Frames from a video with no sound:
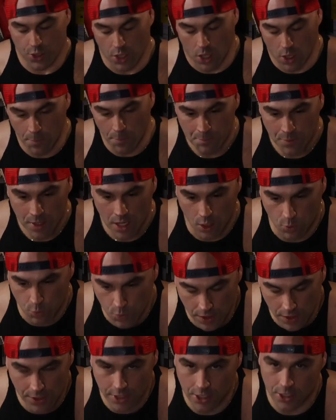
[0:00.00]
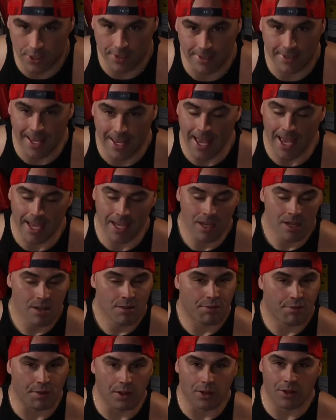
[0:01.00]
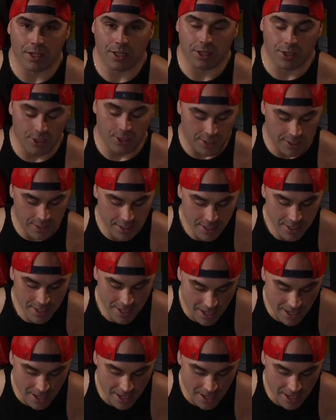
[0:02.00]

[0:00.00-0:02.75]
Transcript: So, a really good day, feeling good.